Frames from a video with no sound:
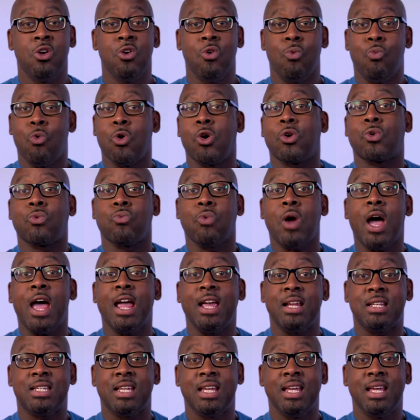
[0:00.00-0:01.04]
work
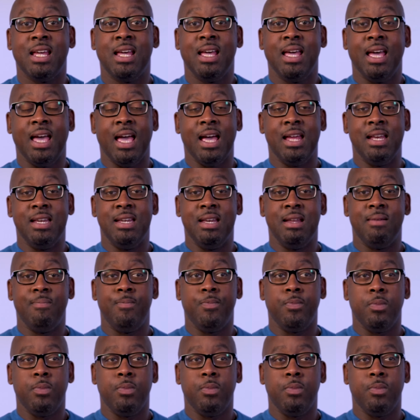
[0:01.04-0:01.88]
right and